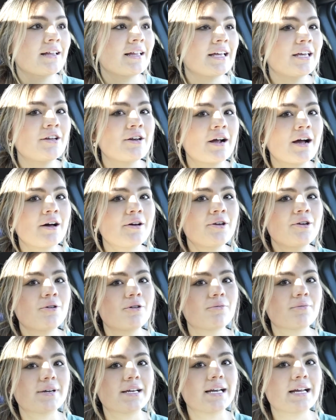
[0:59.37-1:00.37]
Like, you know how
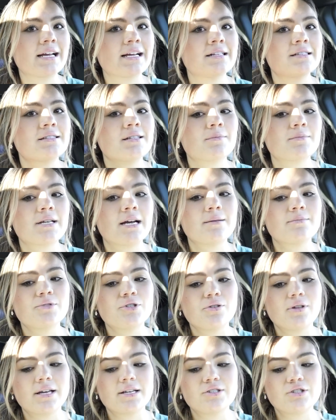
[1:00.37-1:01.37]
you're reading and
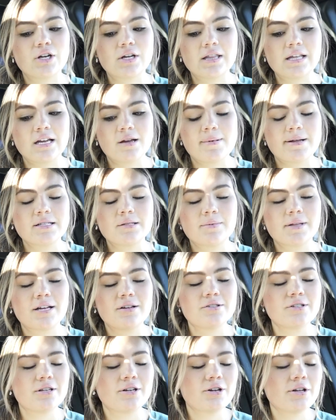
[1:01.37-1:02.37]
sometimes you like start thinking about something
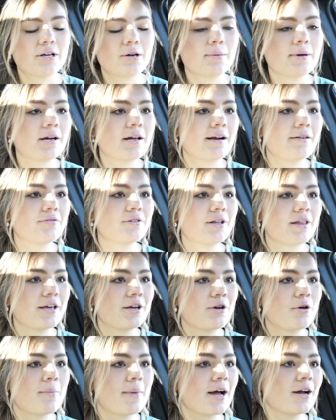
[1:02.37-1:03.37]
else and you're like, oh my god, I have to
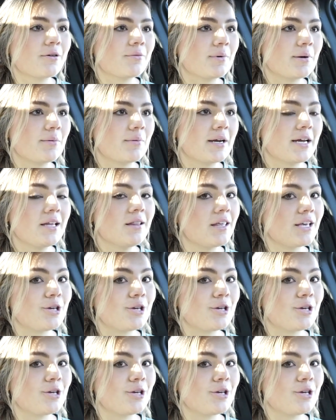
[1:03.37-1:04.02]
like go back and reread.